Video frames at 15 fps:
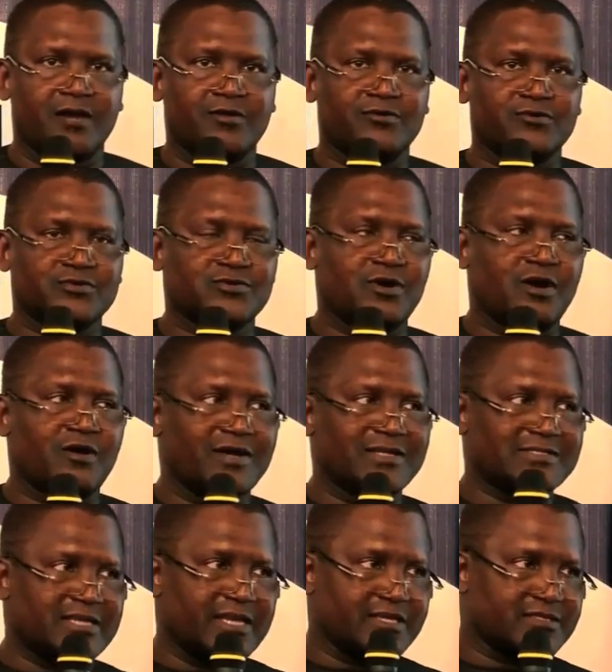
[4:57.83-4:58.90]
and also
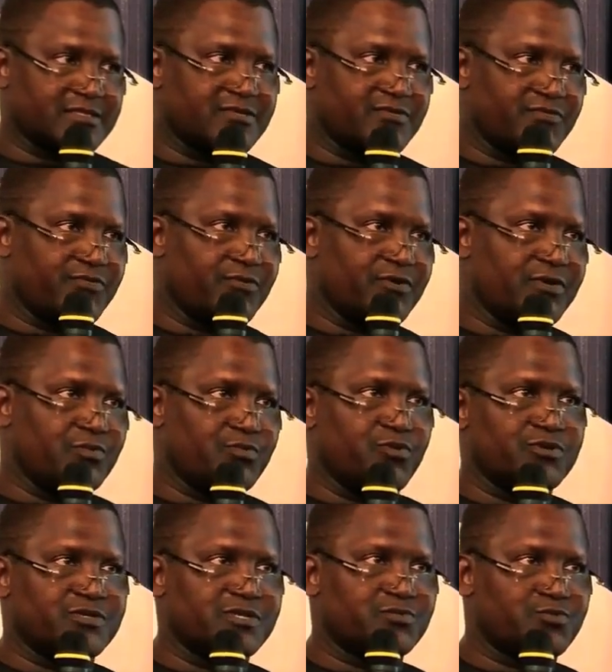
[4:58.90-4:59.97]
our test for
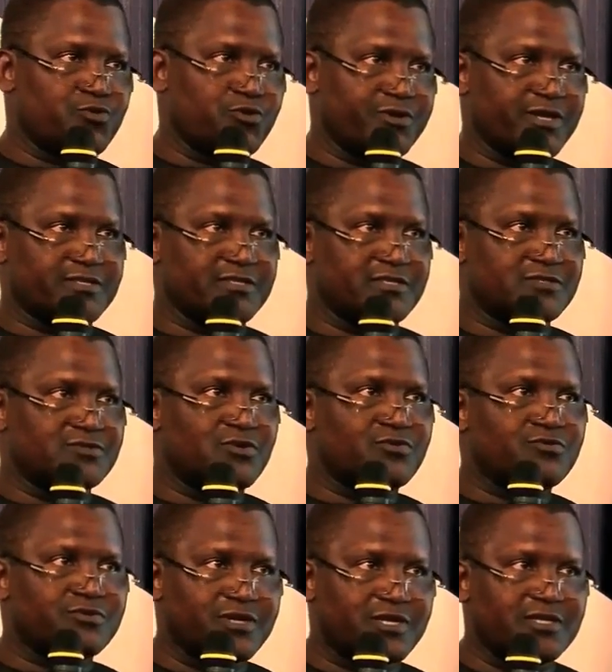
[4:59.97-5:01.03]
imported products, it's
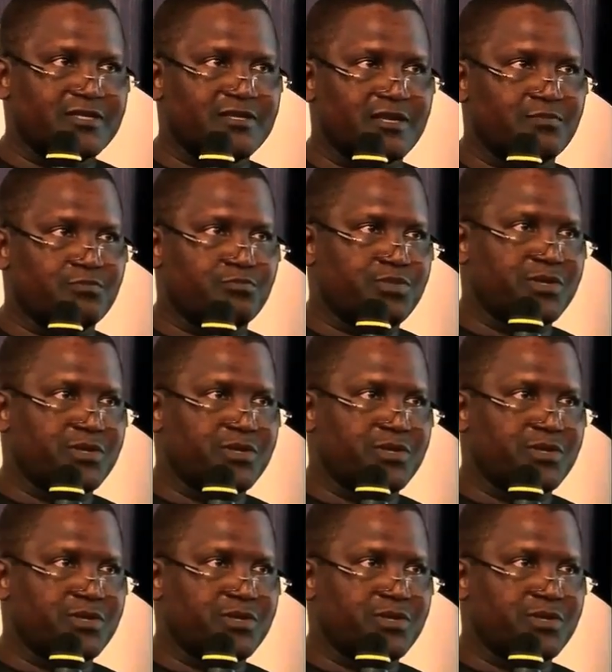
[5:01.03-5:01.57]
not really a